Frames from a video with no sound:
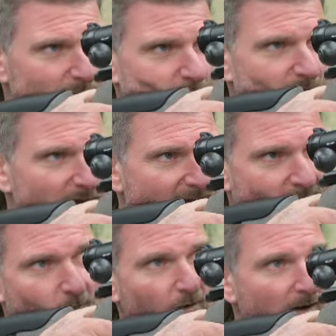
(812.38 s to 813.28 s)
move
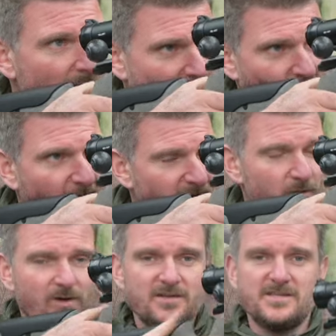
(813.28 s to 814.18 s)
around and
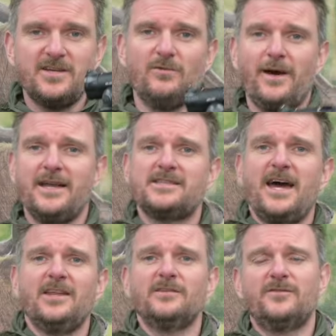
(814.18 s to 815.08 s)
you can still
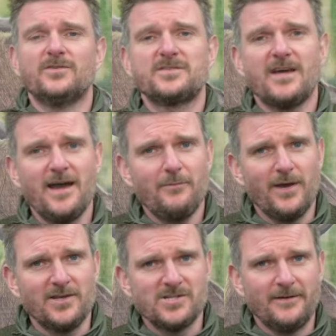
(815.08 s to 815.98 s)
maintain the full sight
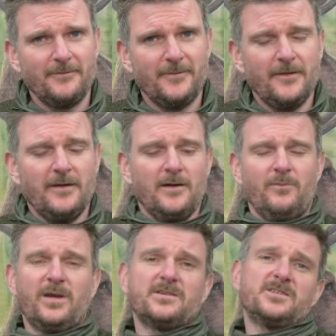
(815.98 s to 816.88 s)
picture.
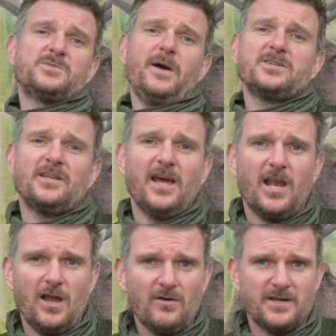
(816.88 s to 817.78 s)
Because especially
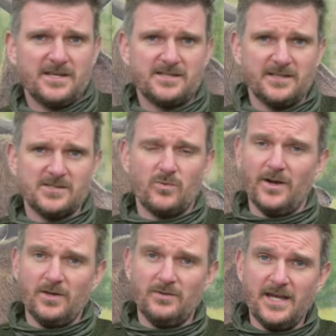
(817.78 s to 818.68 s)
at long distance,
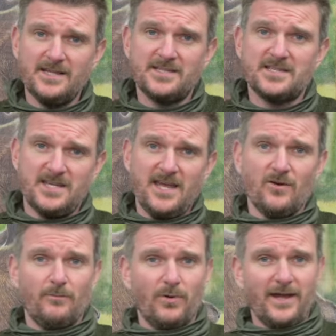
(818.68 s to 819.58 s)
when you need to see
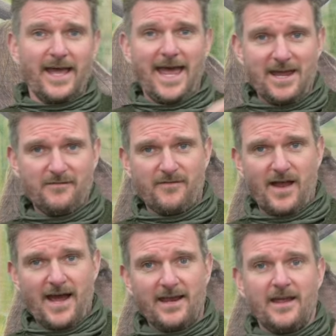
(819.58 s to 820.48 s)
your bullet in
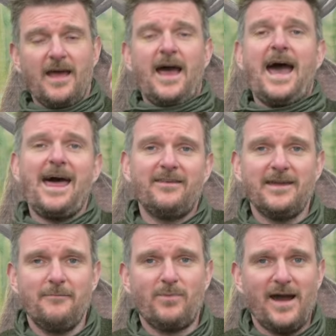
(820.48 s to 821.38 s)
flight and
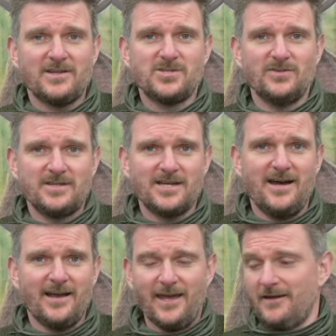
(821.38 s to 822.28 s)
the impact on the
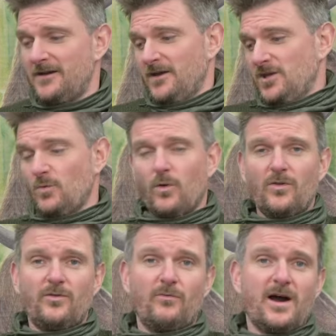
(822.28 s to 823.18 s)
target, you
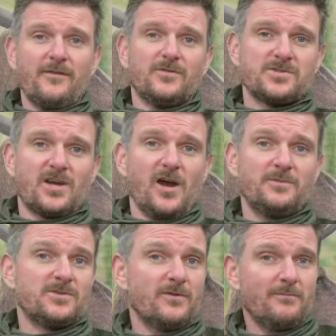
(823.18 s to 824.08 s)
want the rifle
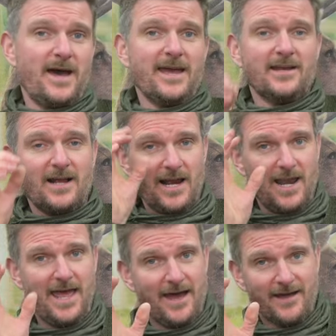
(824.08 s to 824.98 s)
scope to remain
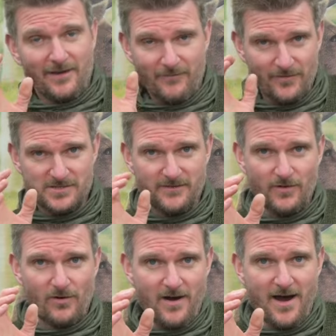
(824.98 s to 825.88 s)
clear in front of
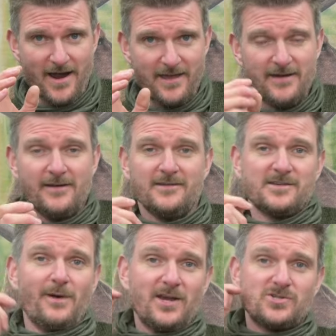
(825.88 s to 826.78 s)
your eye
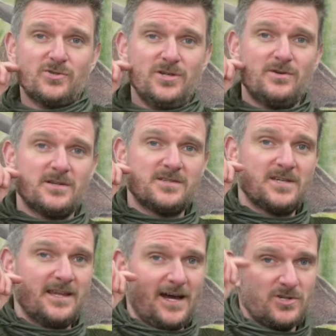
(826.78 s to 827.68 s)
to make sure you can
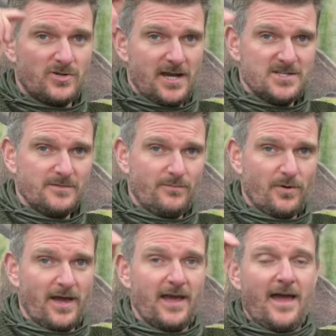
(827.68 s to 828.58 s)
see that trace from the
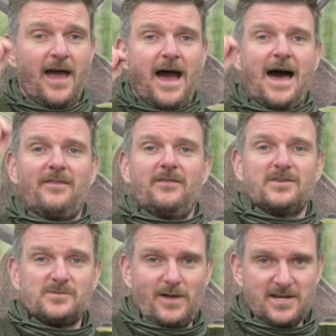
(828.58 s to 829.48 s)
bullet and then
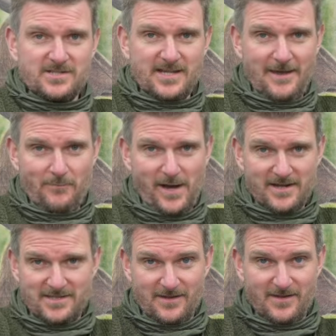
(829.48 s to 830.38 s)
the splash as it
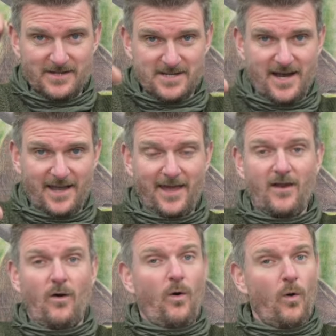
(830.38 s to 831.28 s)
impacts either the
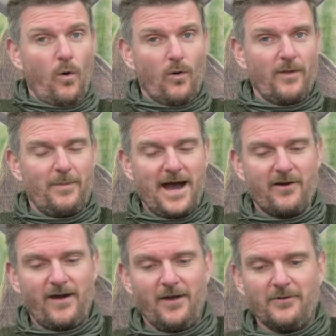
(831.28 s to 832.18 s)
target or the
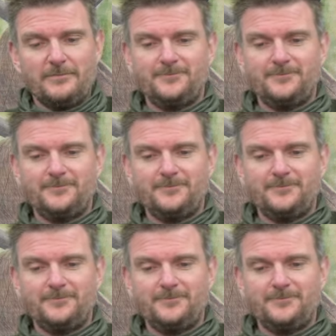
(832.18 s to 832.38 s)
background.